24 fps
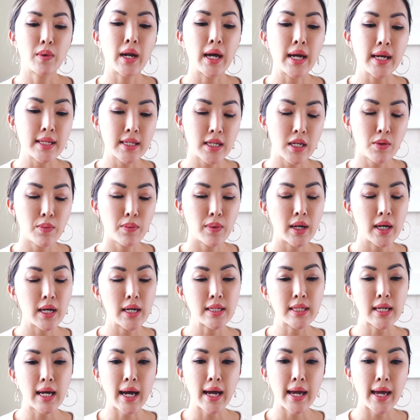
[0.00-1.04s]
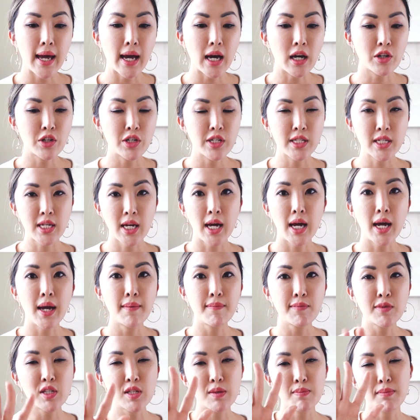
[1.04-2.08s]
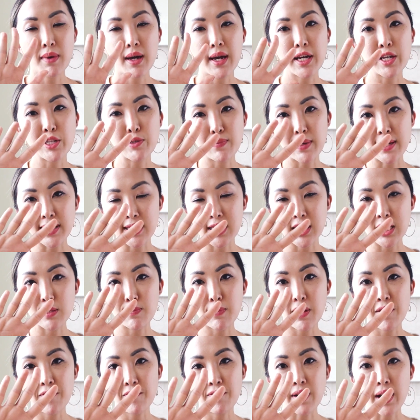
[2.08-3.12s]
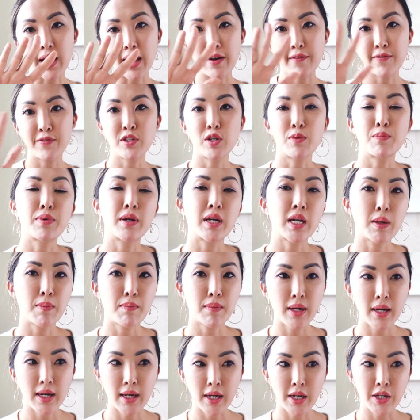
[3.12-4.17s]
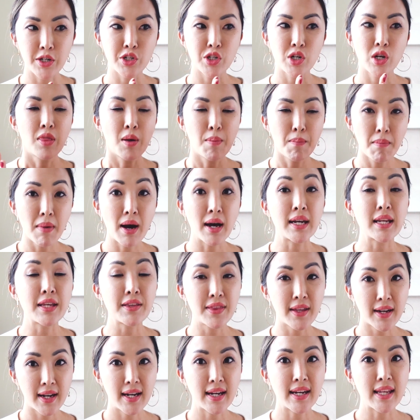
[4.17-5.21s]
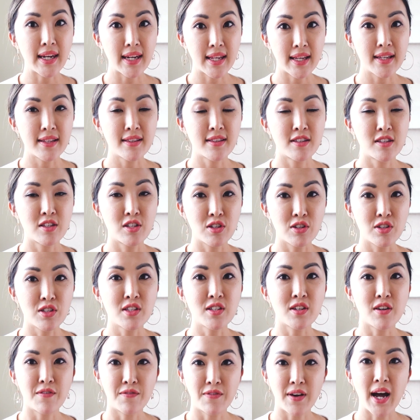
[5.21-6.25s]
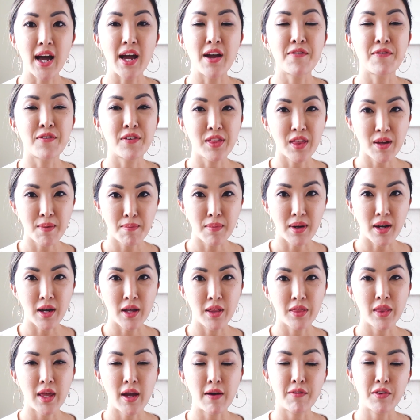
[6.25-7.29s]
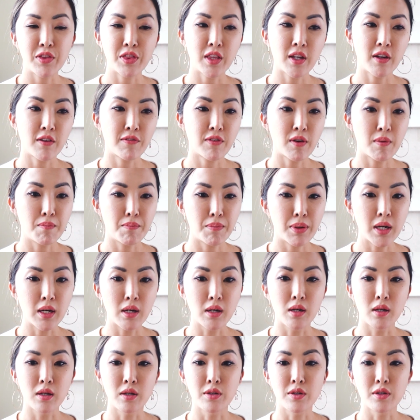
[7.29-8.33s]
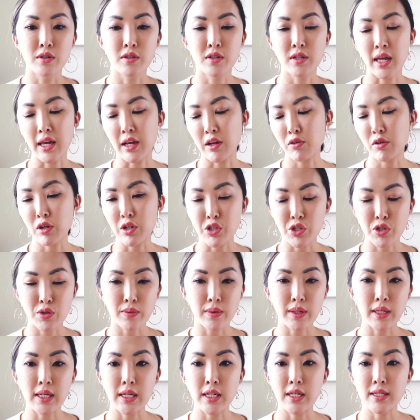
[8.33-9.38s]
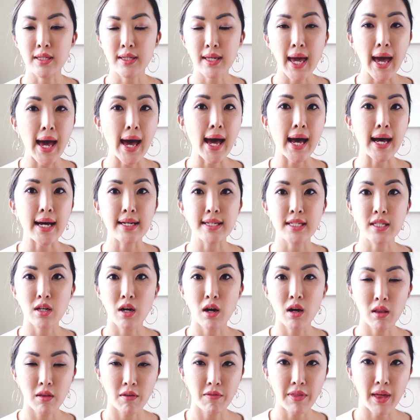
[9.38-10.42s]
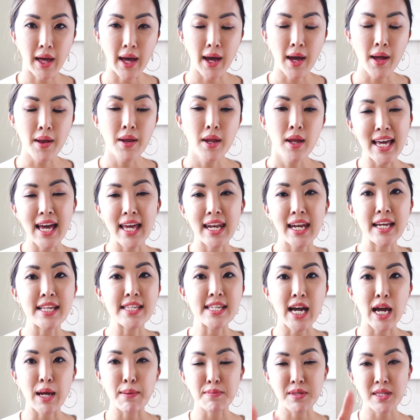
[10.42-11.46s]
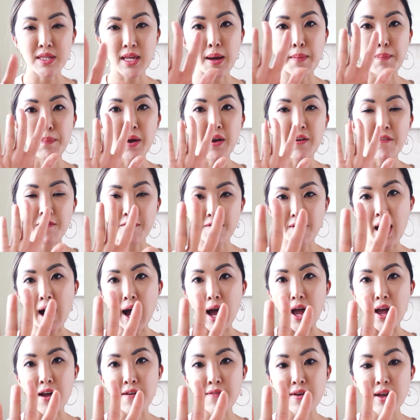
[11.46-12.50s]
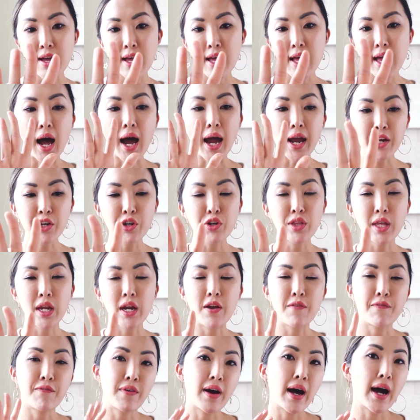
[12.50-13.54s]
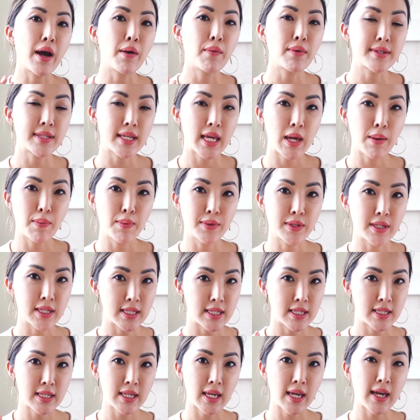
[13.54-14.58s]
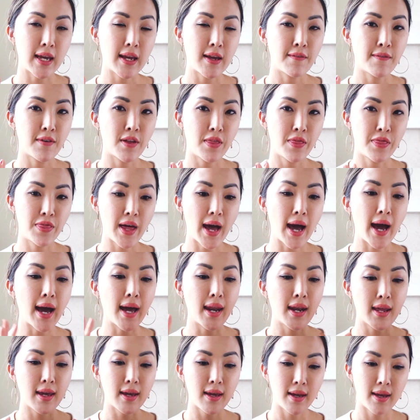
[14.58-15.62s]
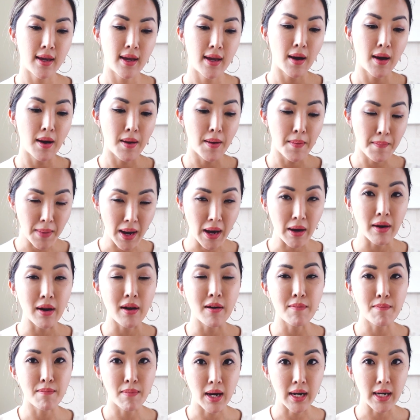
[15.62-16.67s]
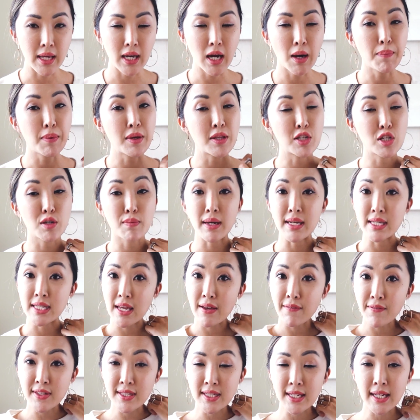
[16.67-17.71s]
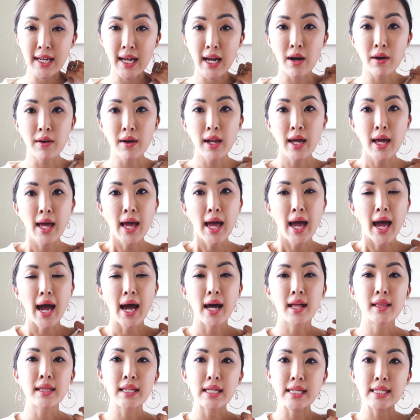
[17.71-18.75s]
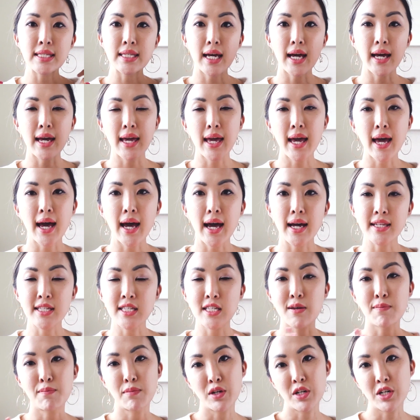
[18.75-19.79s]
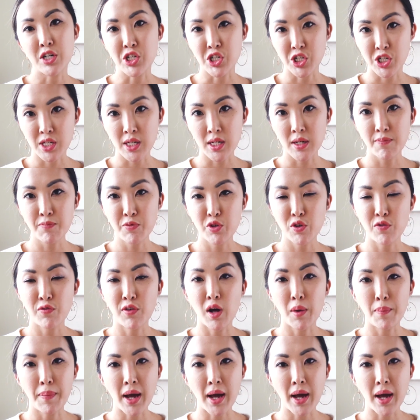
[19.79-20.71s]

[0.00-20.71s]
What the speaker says: what I did was I actually timed my expenses by 5. So pretty much the money that I needed to survive for the month, everything from bills, like groceries, gas, all of that. And I times that by 5. I knew that if I was able to save that amount of money up into my savings account, at least I had some cushion to fall